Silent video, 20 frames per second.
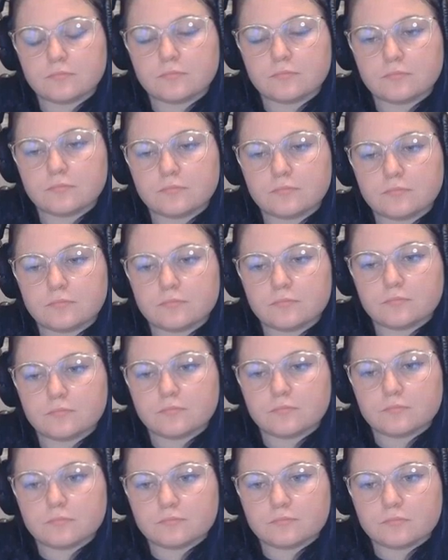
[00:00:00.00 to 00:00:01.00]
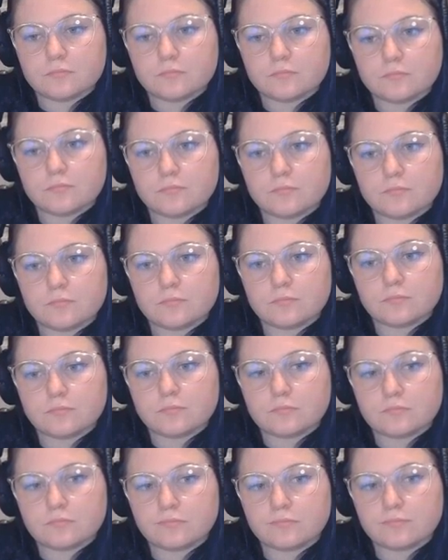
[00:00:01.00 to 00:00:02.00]

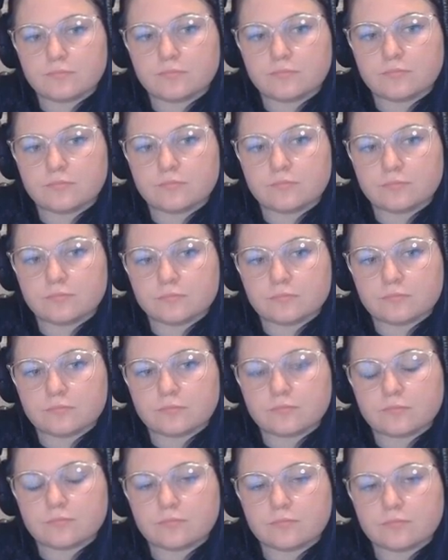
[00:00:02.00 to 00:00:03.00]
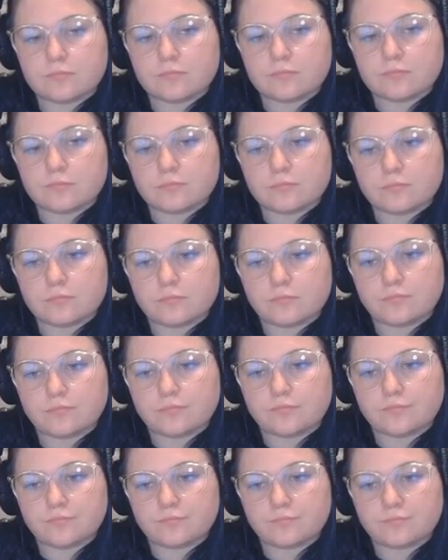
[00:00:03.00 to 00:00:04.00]

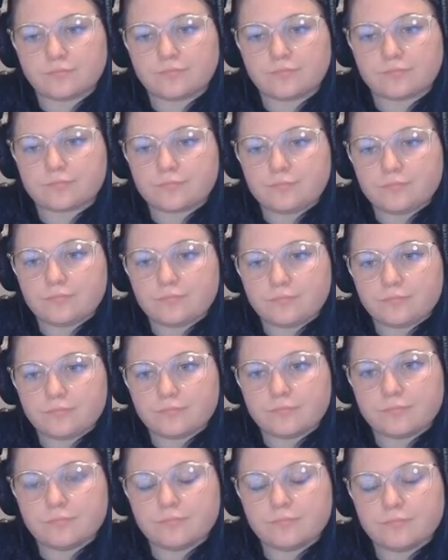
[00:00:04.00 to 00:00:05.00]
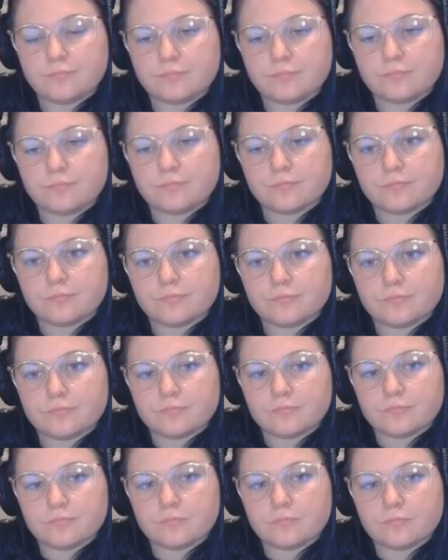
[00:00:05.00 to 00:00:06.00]

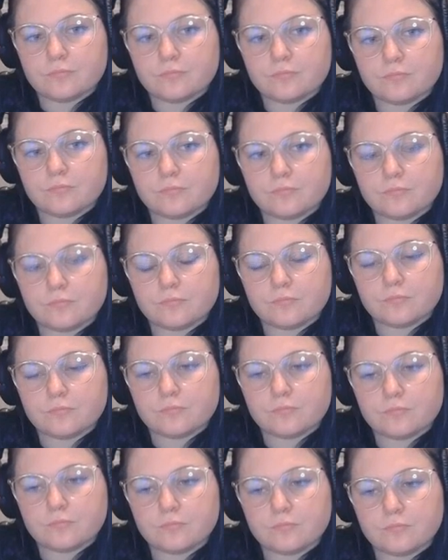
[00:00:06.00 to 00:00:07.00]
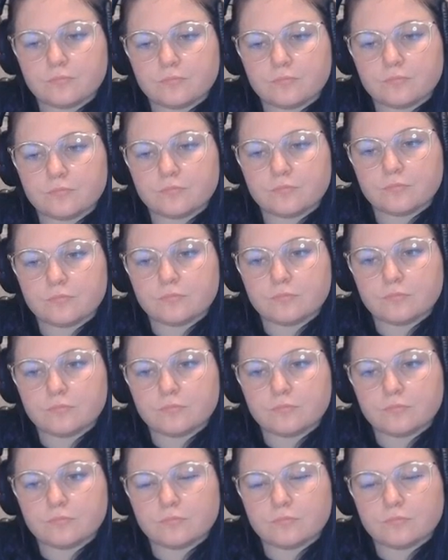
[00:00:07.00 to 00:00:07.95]
This person isn't speaking.